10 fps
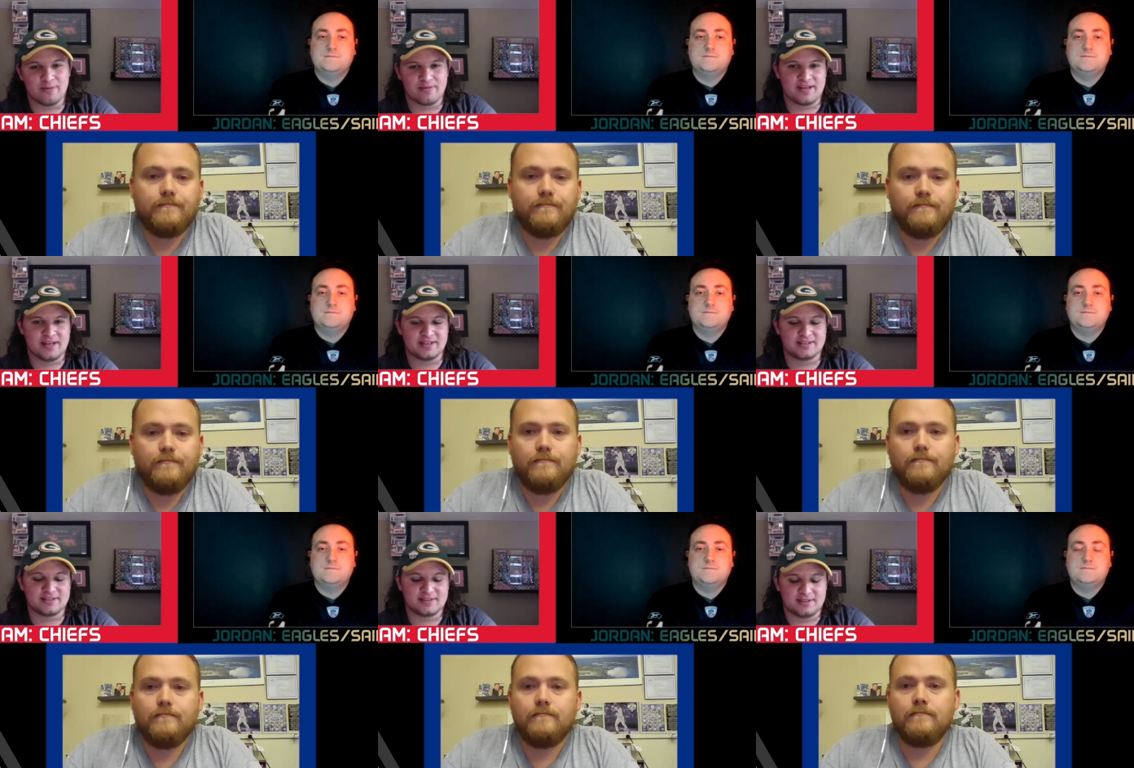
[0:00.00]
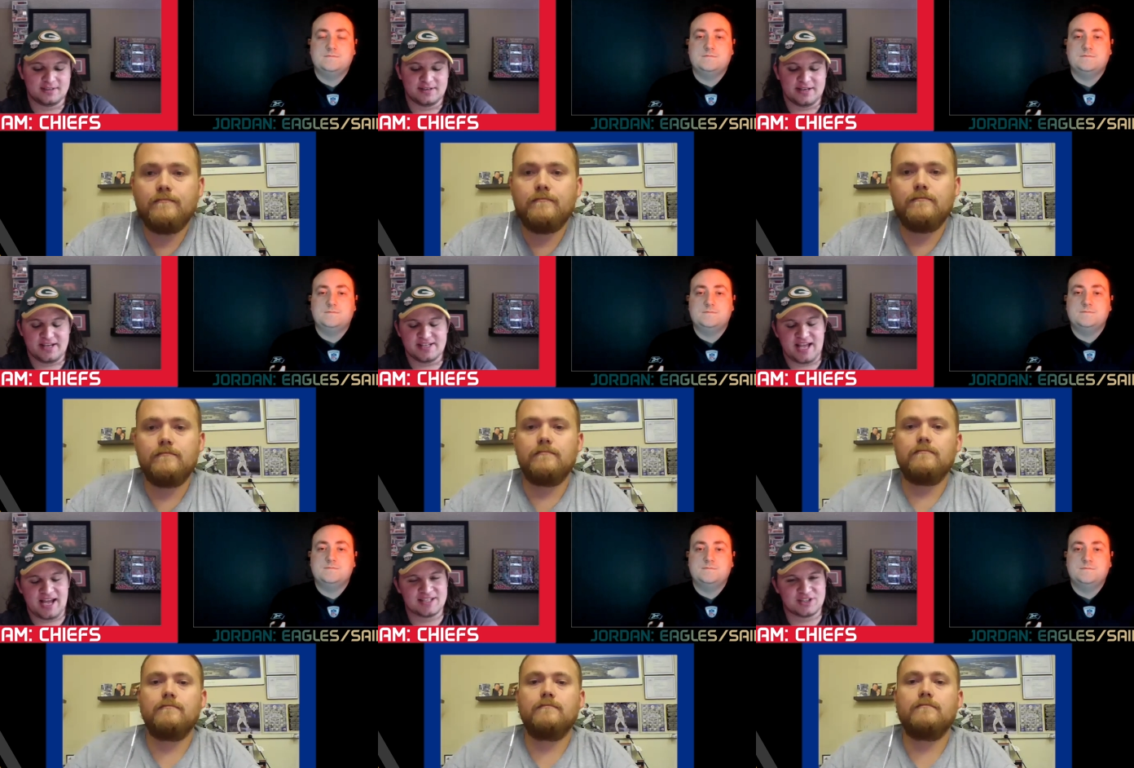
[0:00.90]
Speaker 1: think he's
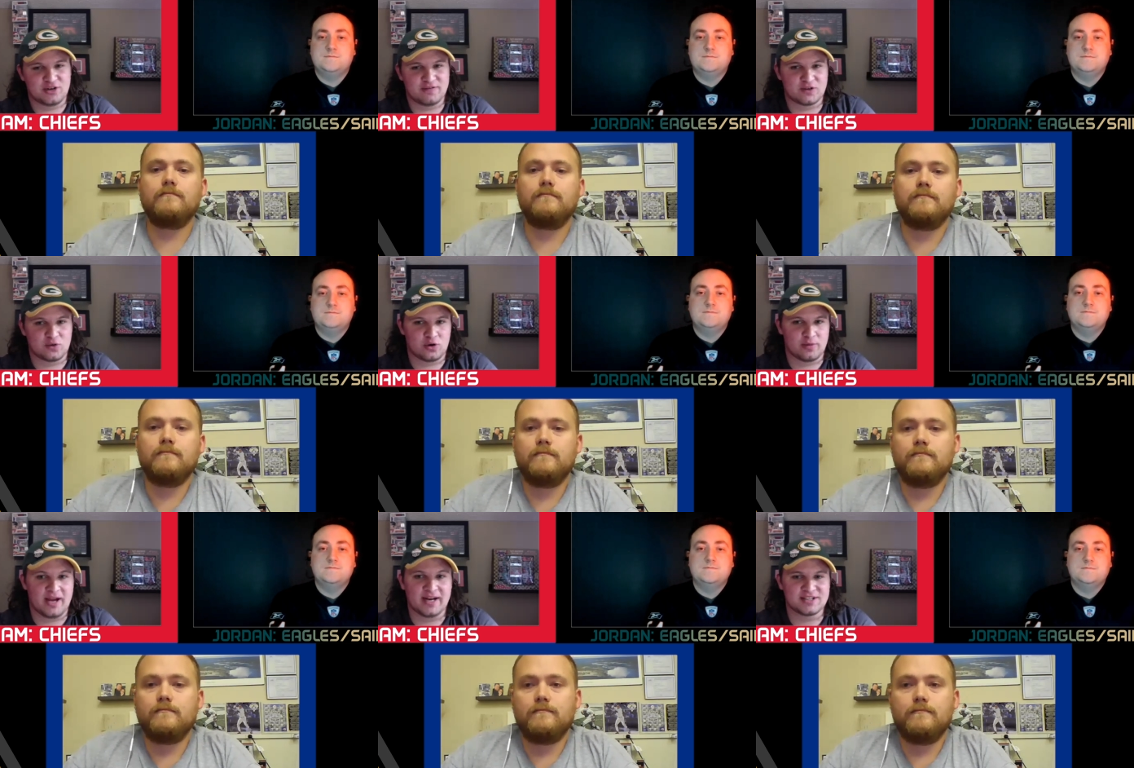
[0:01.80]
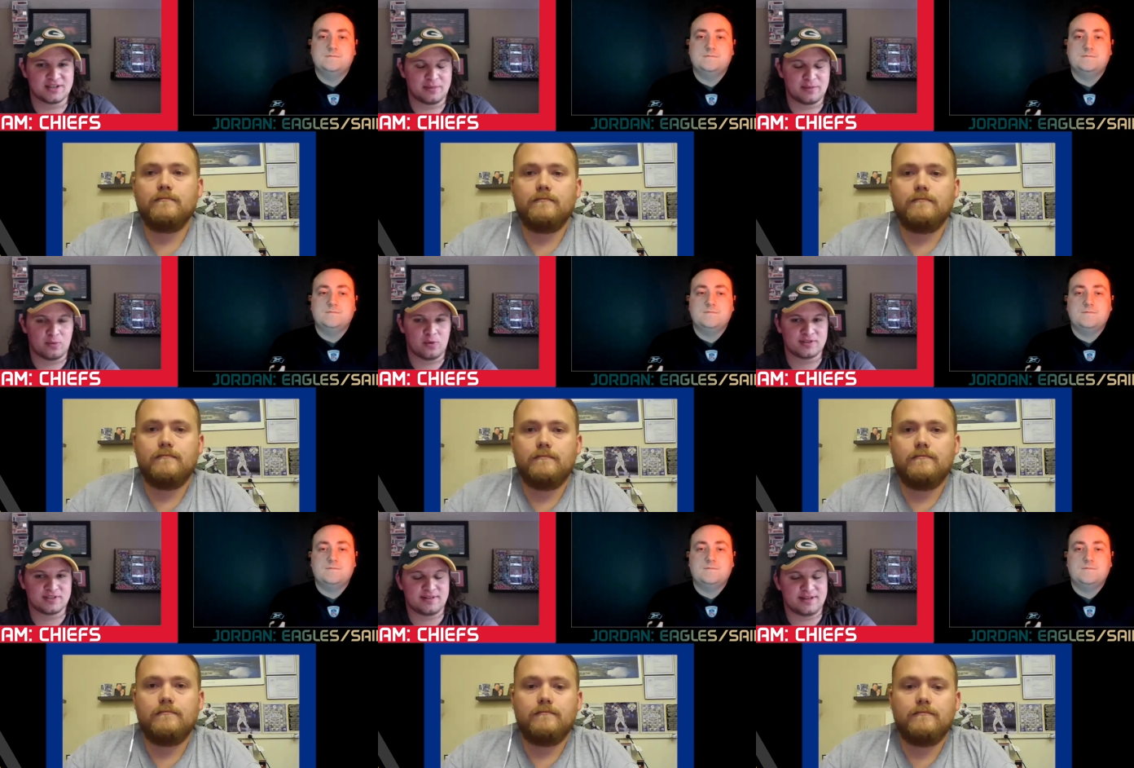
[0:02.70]
as good of a quarterback as some people want to
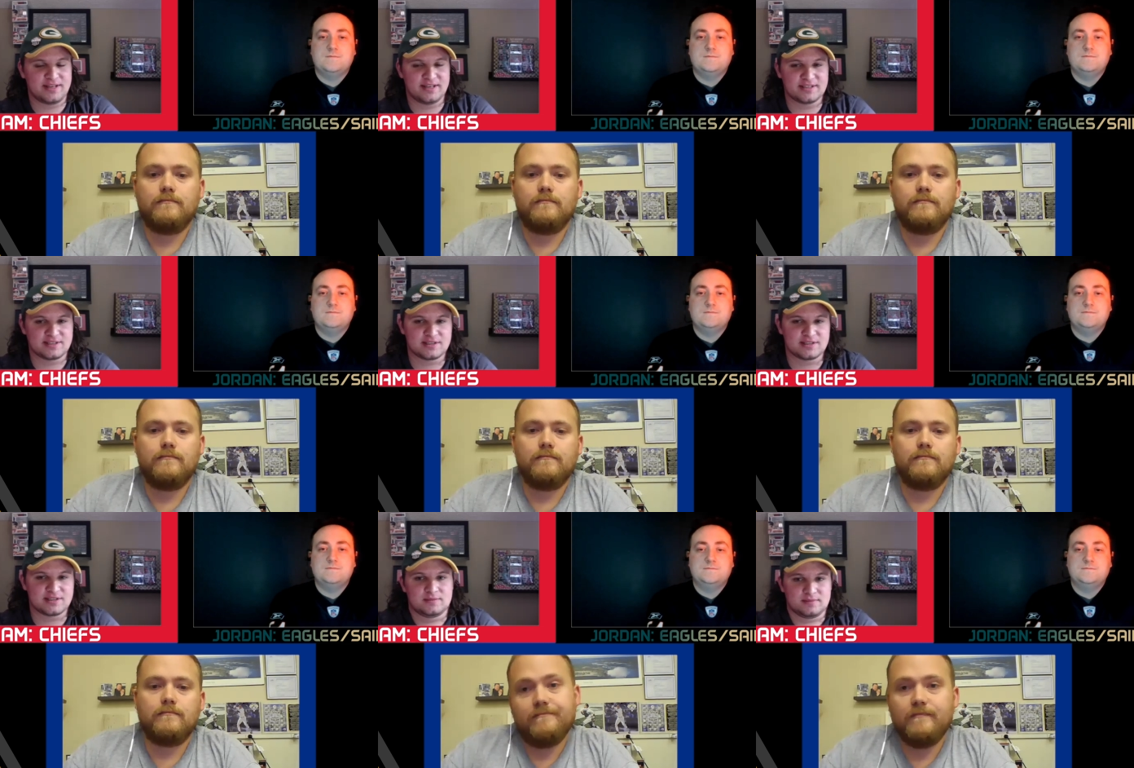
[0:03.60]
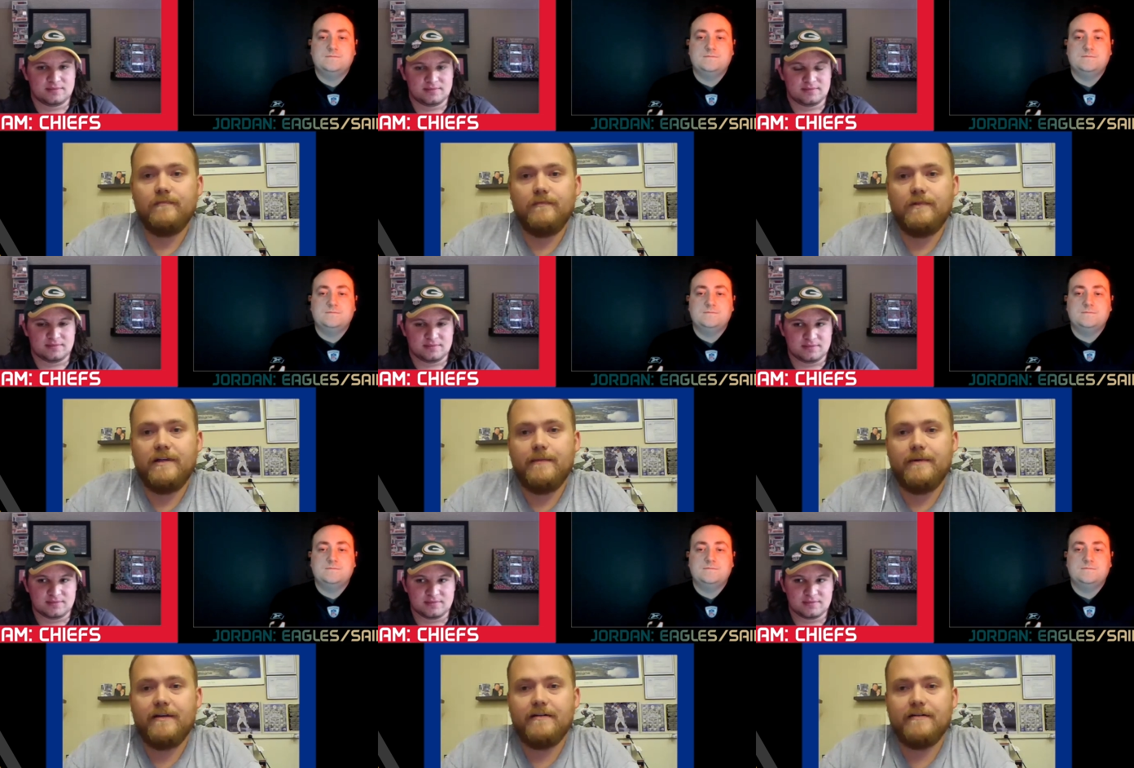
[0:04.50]
think he is.
Speaker 2: Yeah, I
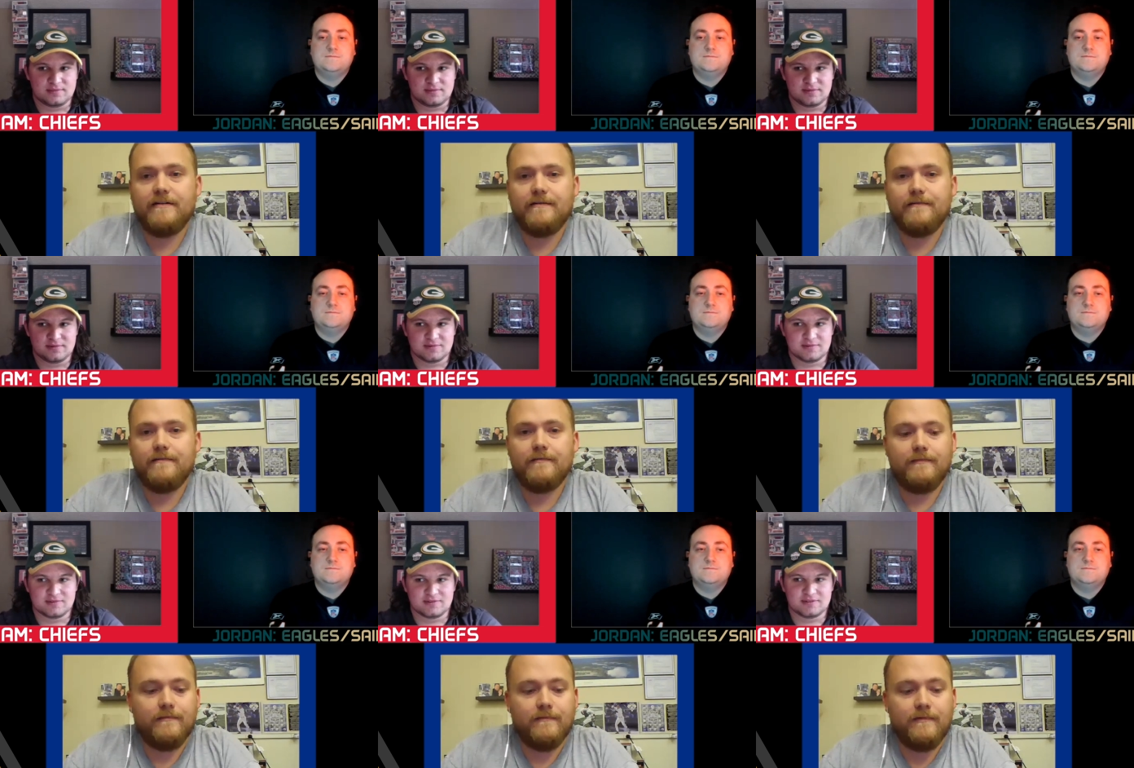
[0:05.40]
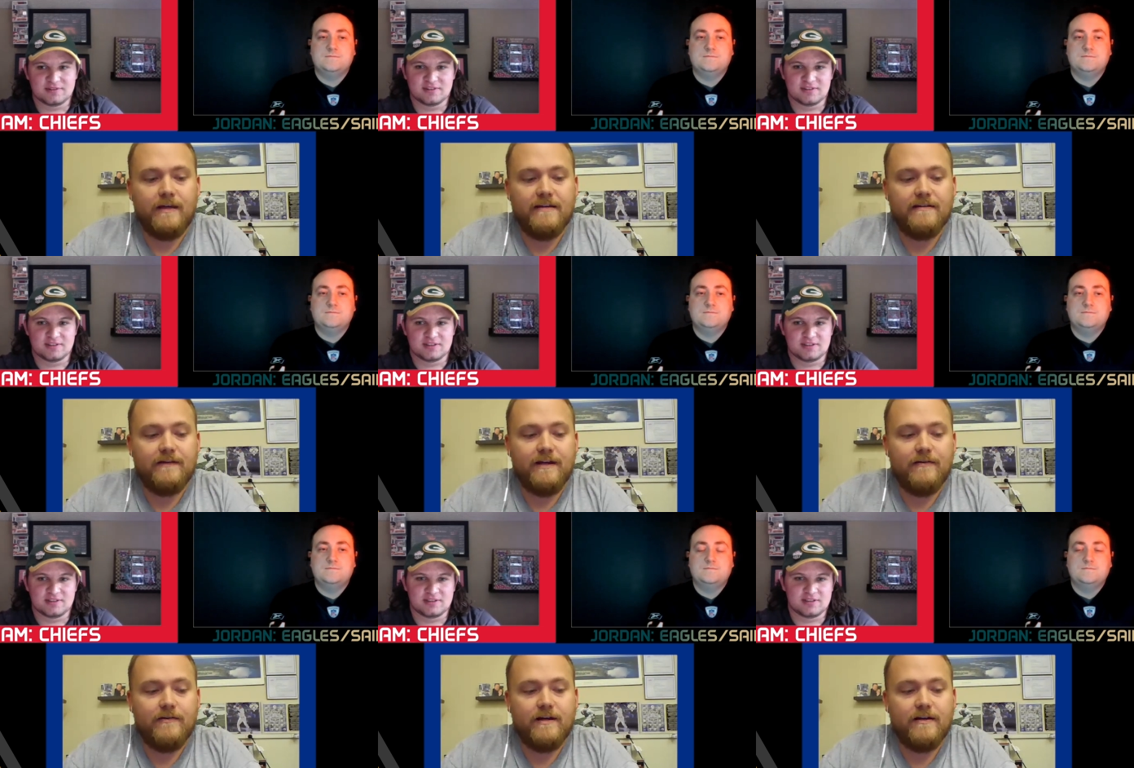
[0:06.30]
mean, it's as of now,
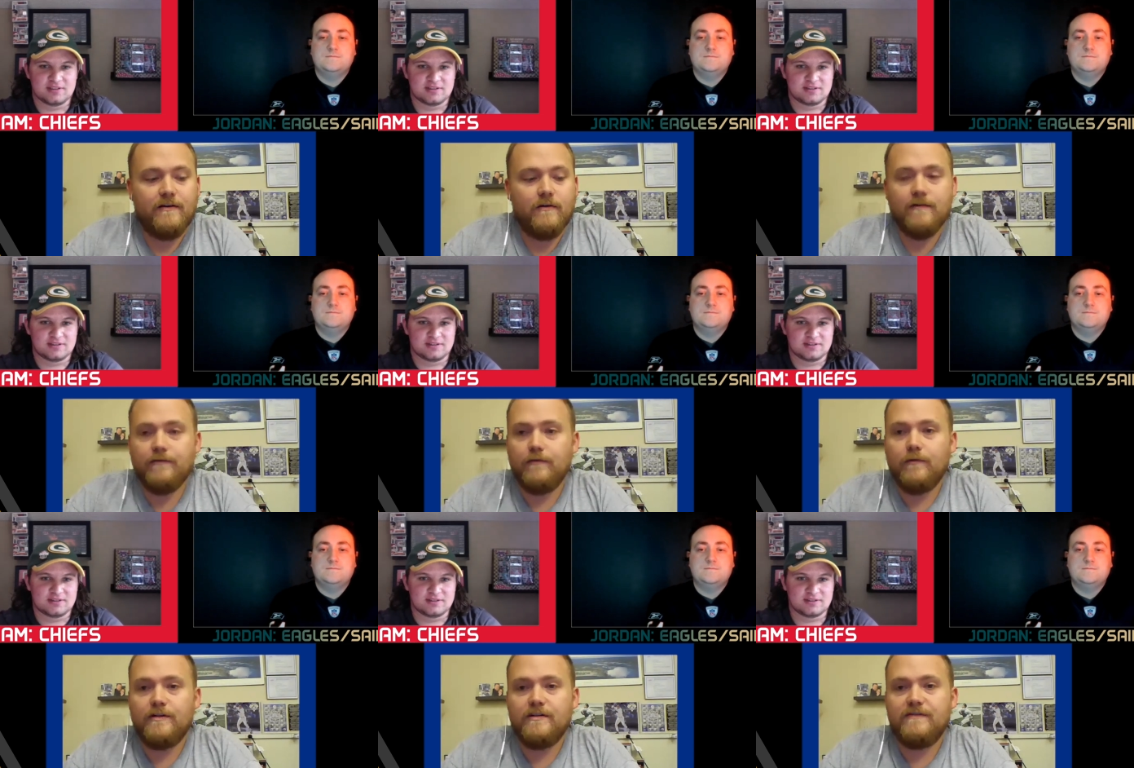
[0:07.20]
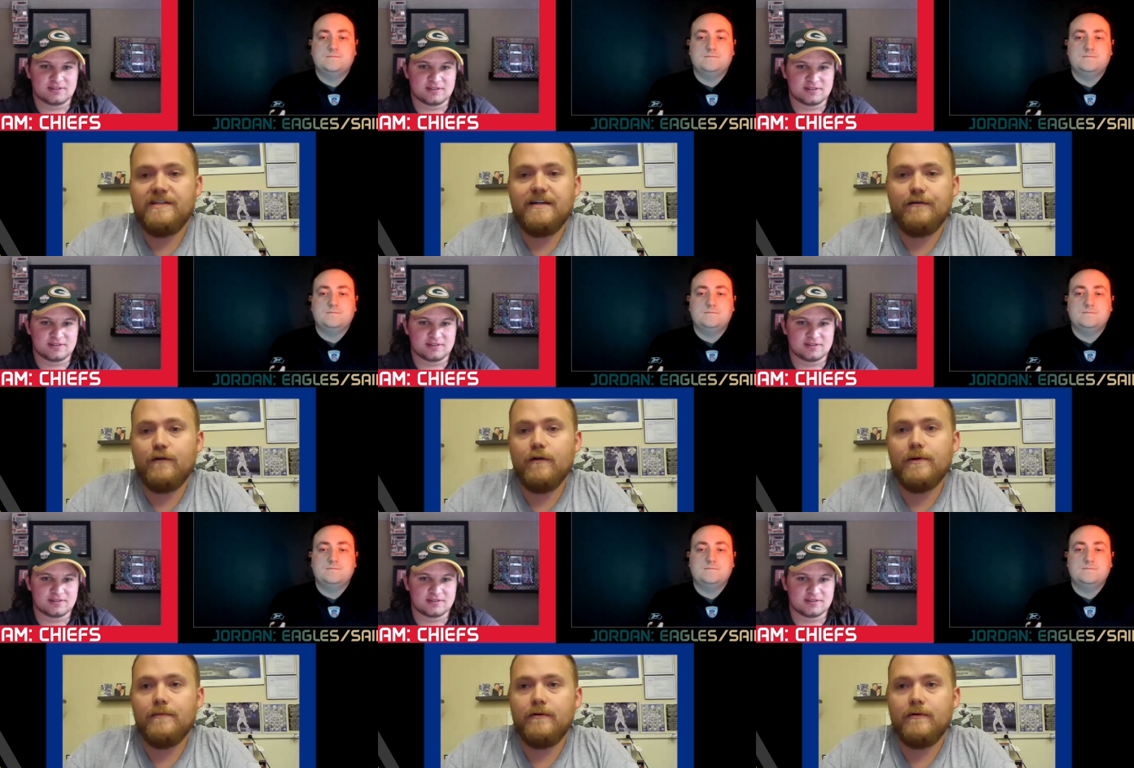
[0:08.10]
you got to go off of what you've seen from him,